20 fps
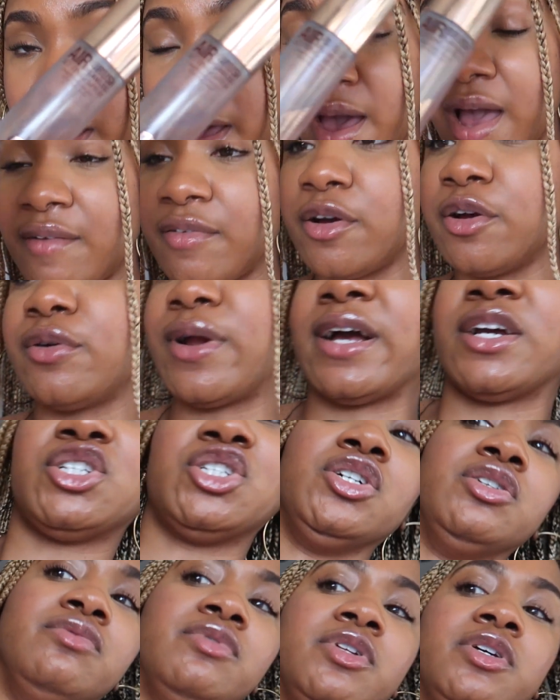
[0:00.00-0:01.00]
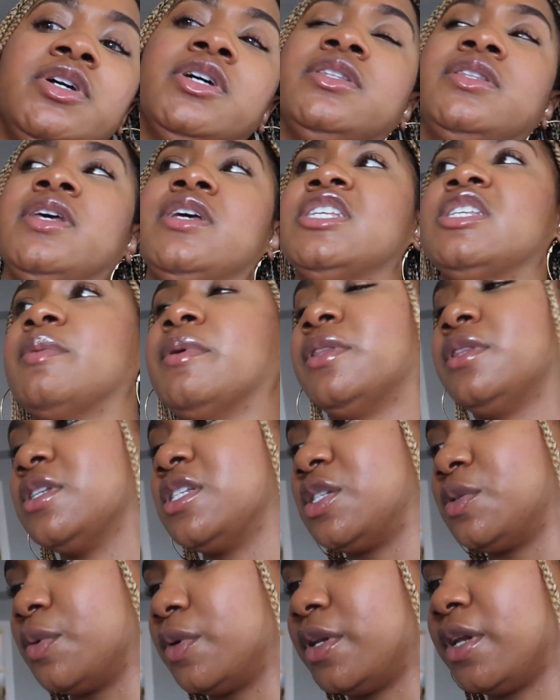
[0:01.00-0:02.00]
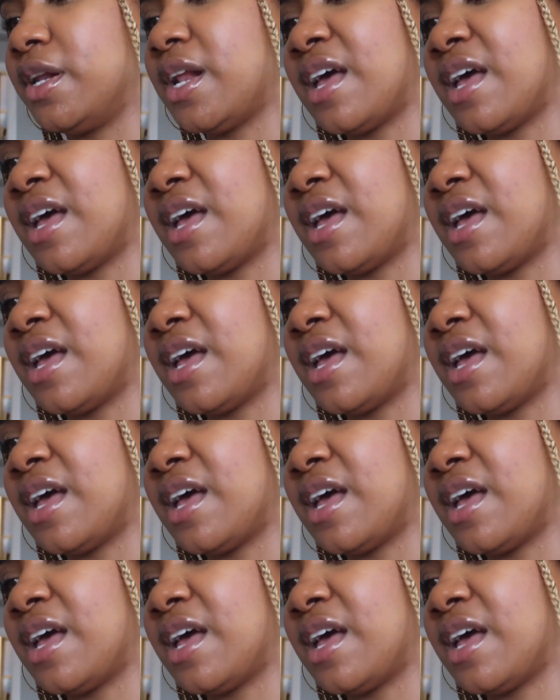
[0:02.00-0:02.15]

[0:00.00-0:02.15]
I've heard actually really good things about this one,